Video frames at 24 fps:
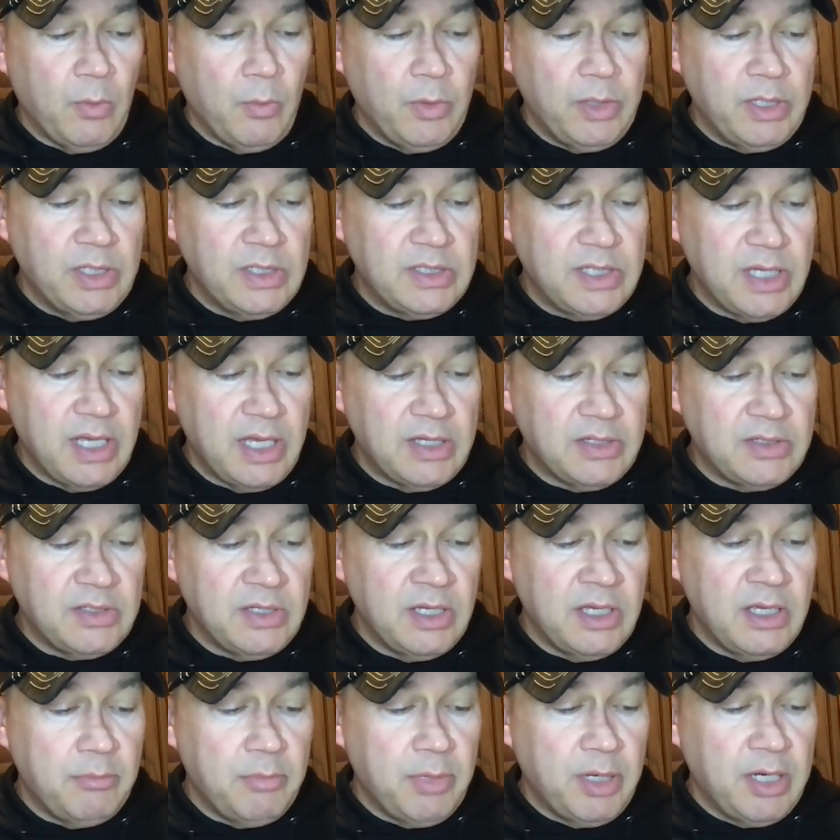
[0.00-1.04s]
when he says,
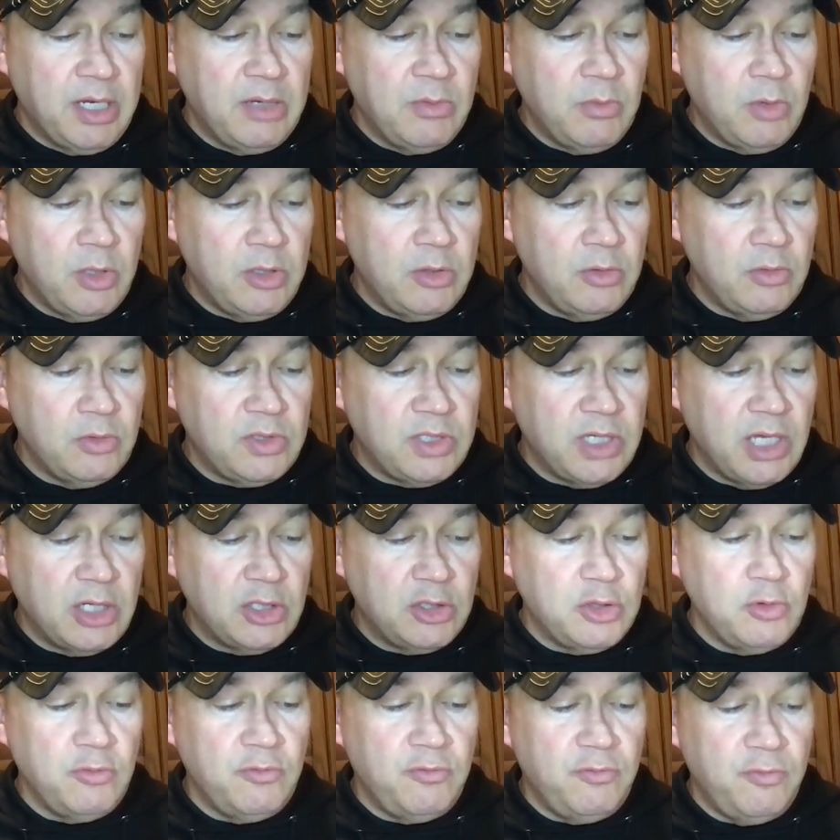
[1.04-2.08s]
"But anyone who
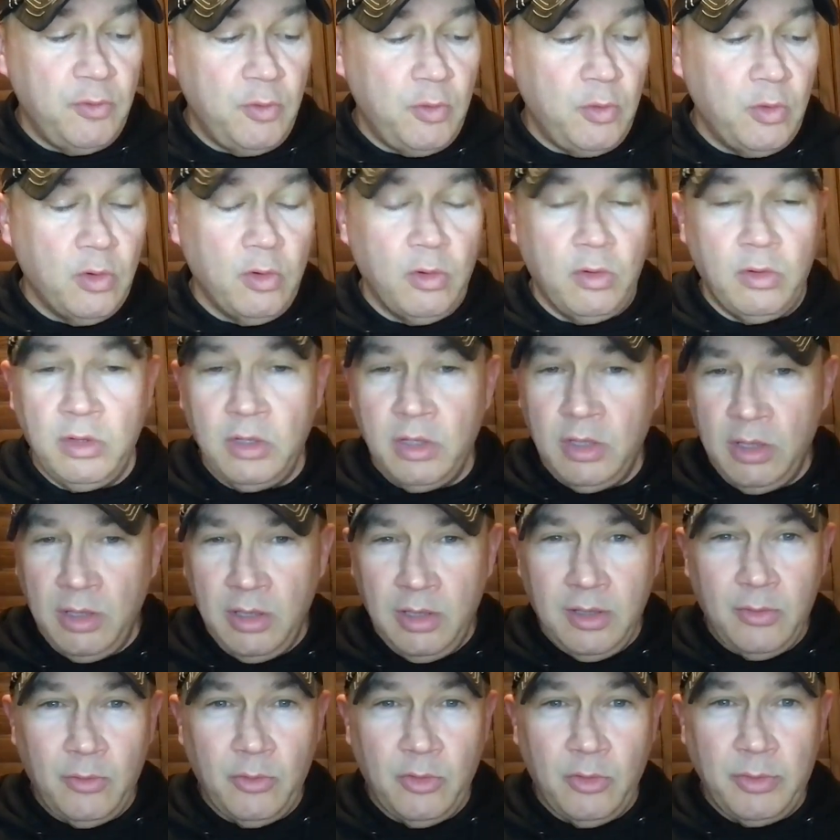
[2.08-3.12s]
says you fool
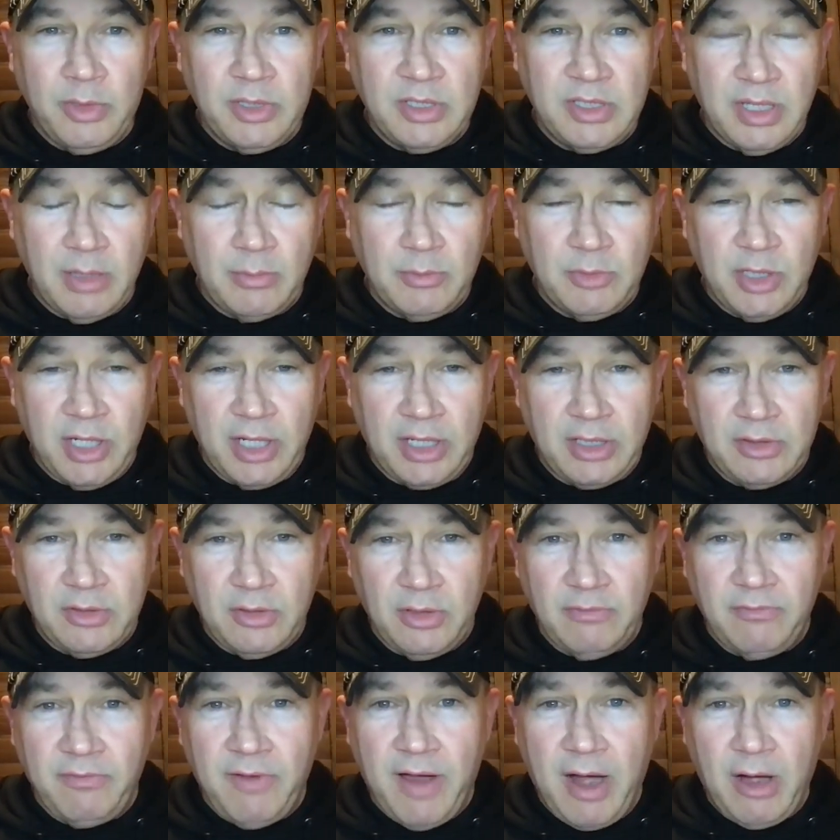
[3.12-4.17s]
will be subject
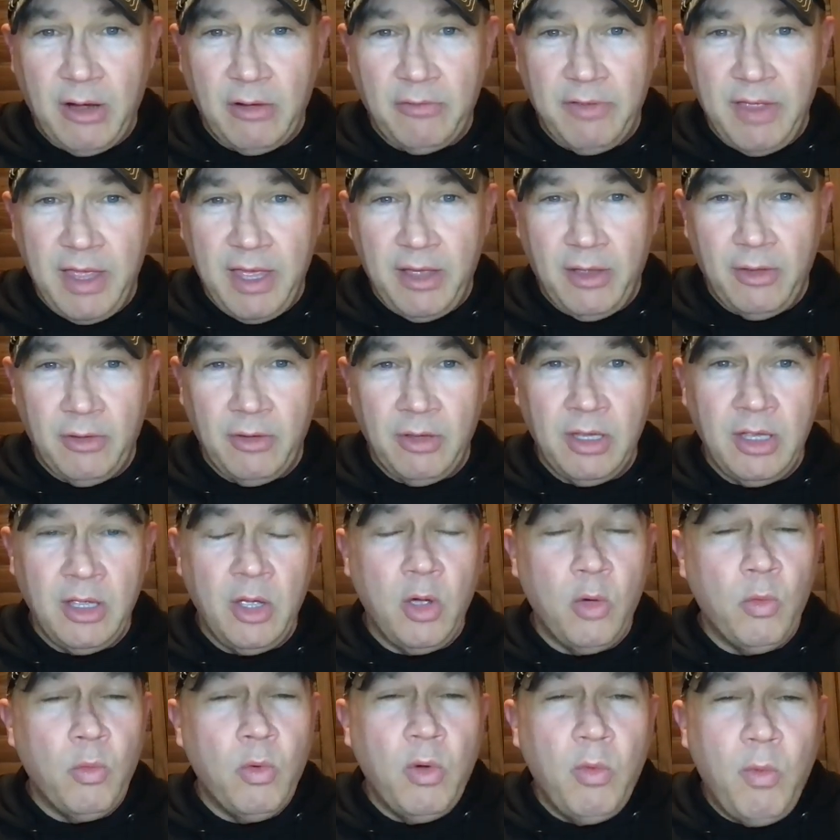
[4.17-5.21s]
to the fire of hell."
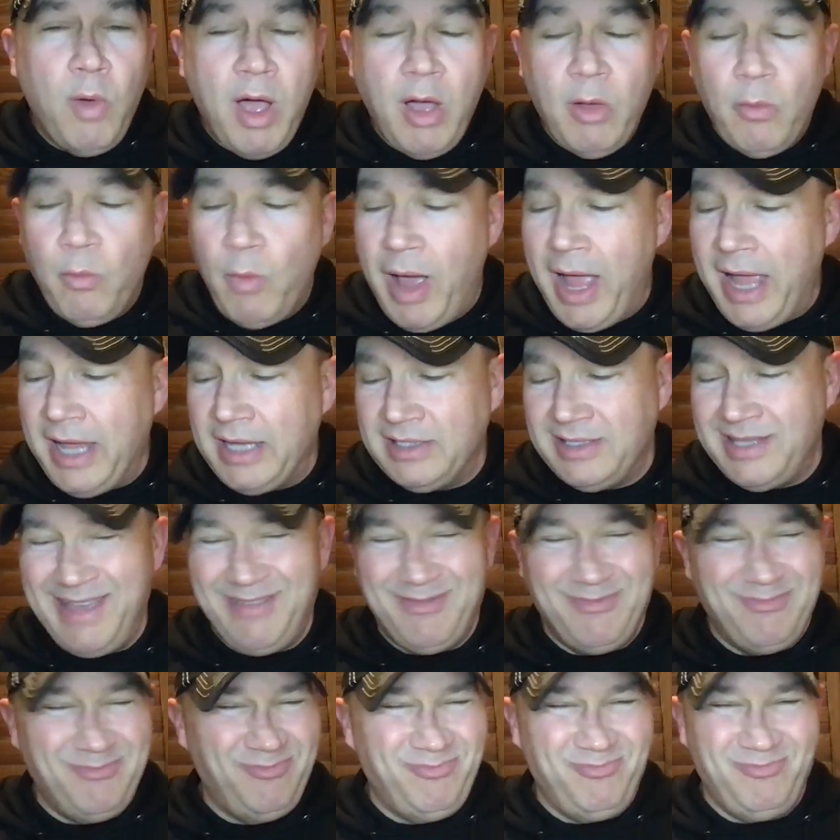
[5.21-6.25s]
Well, what? Why is
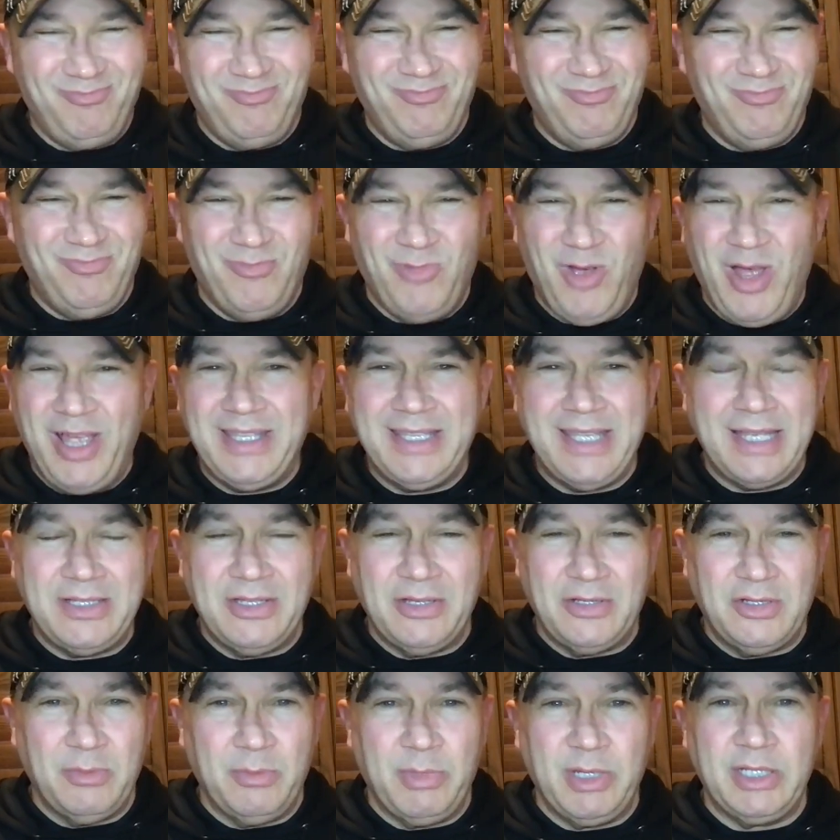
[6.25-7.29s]
that? Why is that
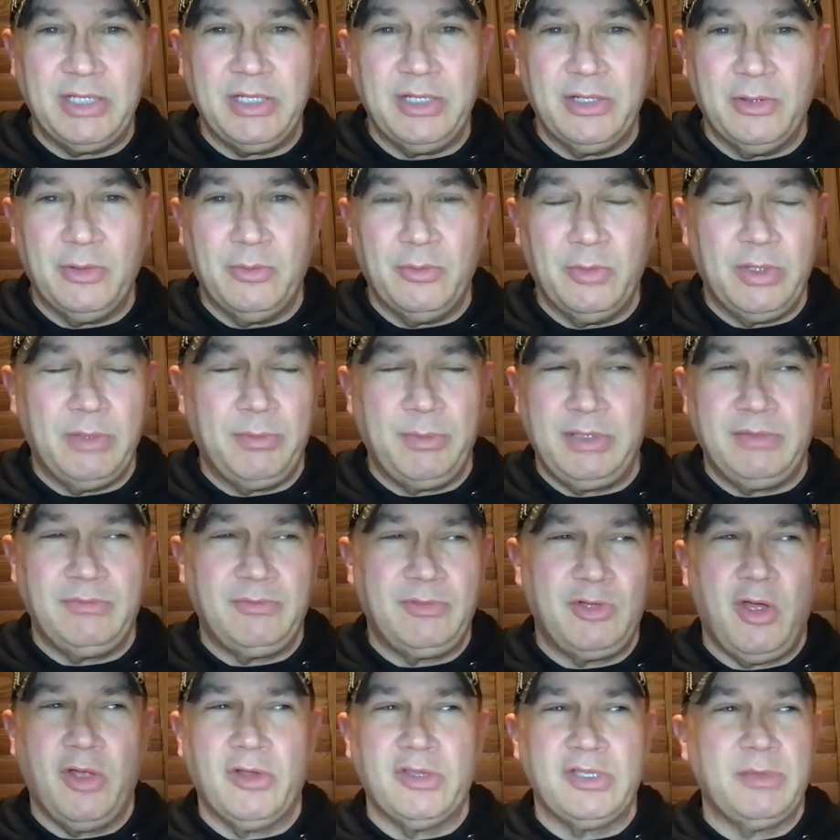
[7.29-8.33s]
such a big deal? I mean,
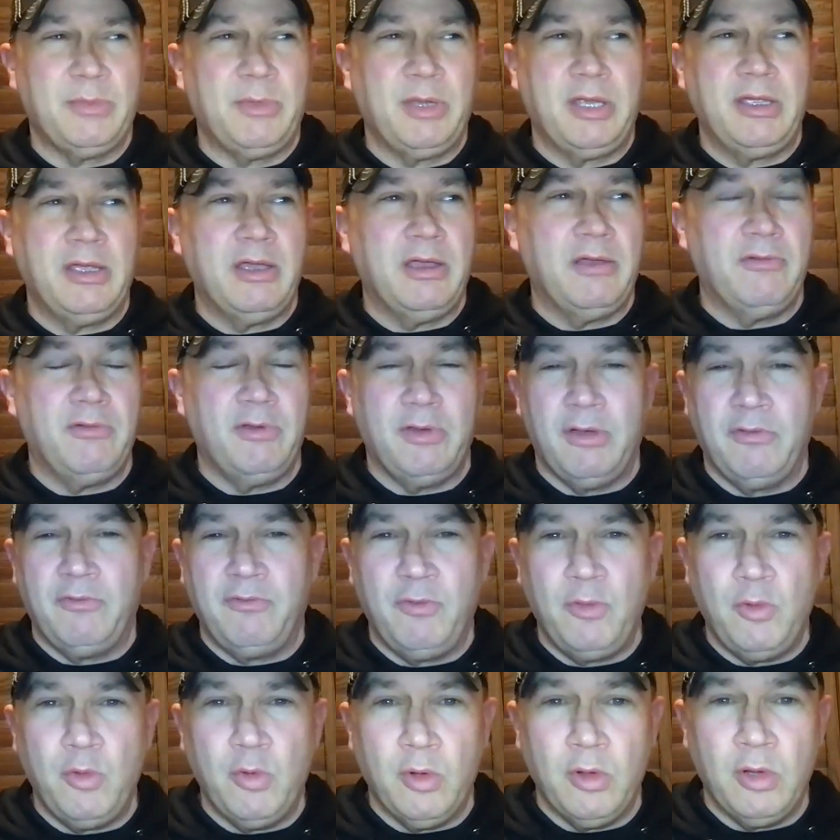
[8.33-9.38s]
calling somebody a, a
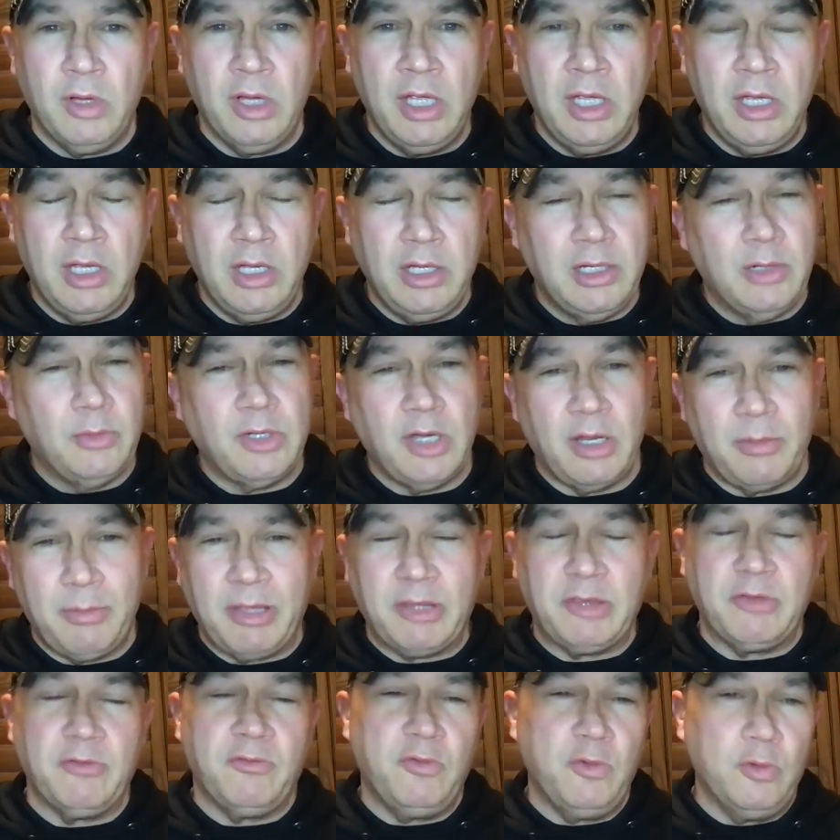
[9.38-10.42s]
fool. You know, we talk
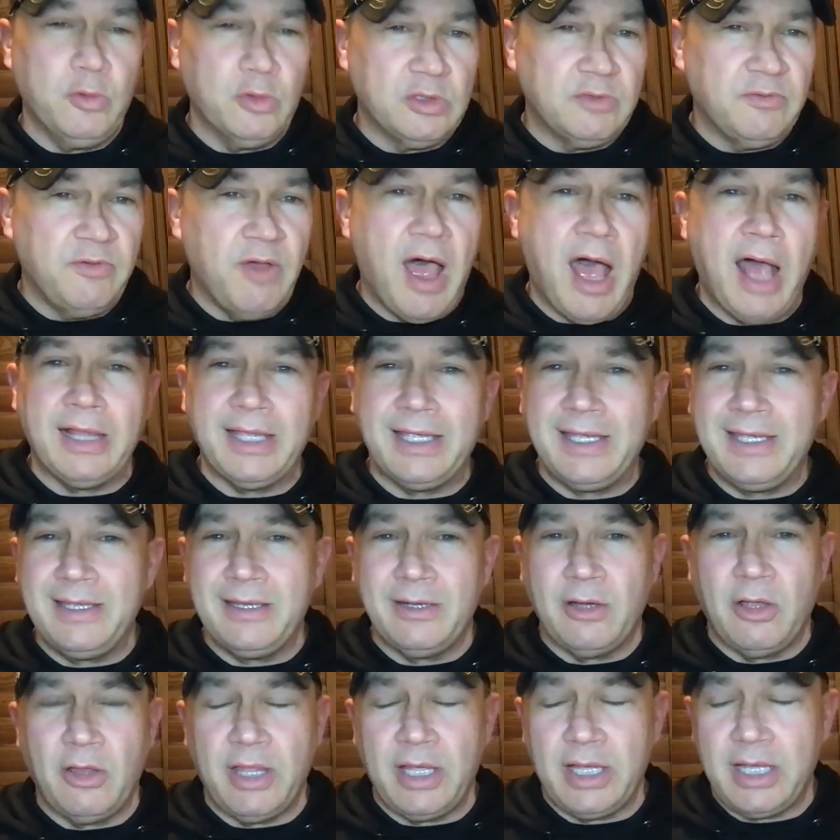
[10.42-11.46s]
about the fool's folly
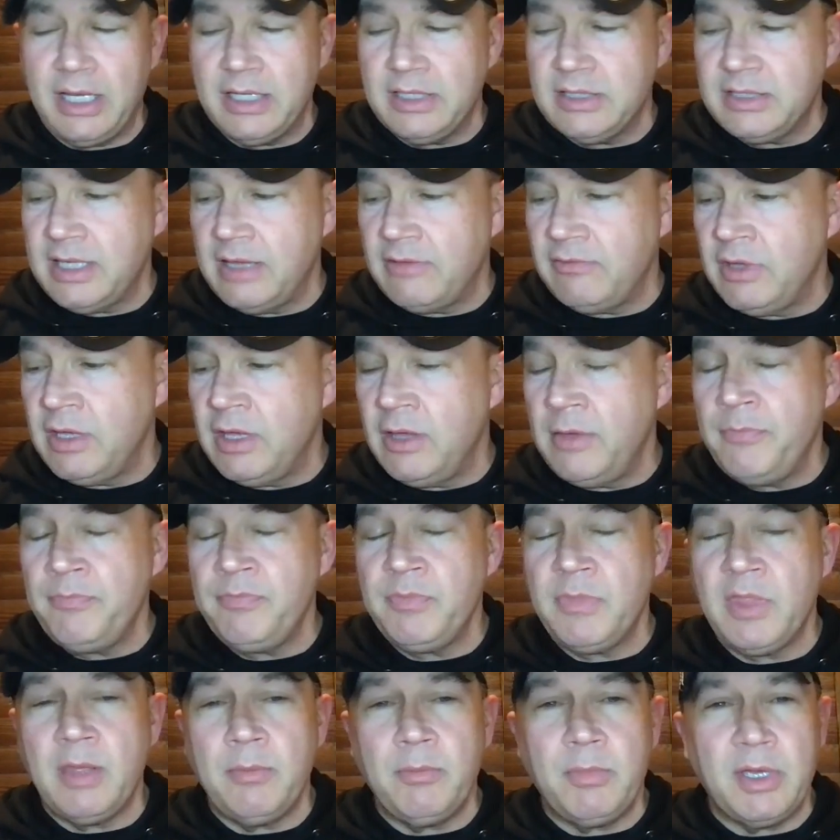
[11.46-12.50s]
and all that kind of stuff.
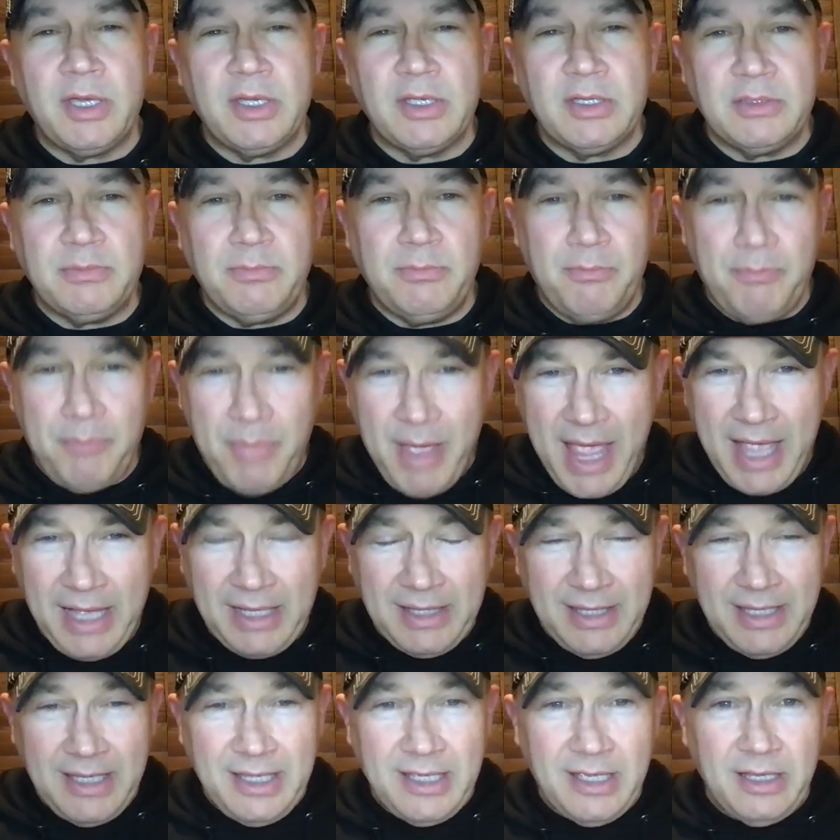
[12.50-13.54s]
Because
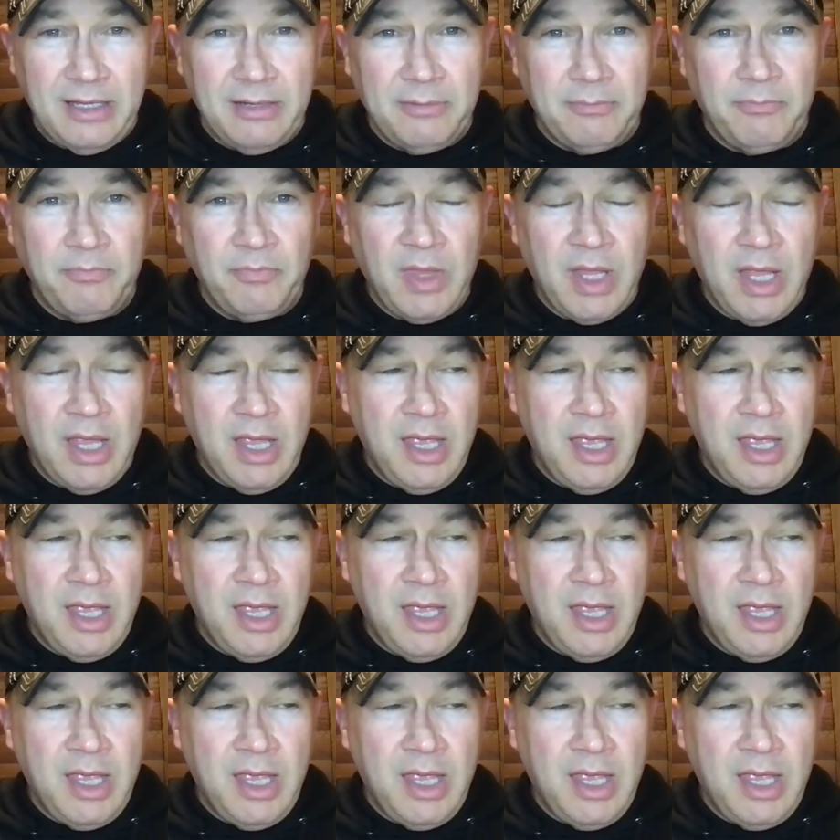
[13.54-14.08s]
back then,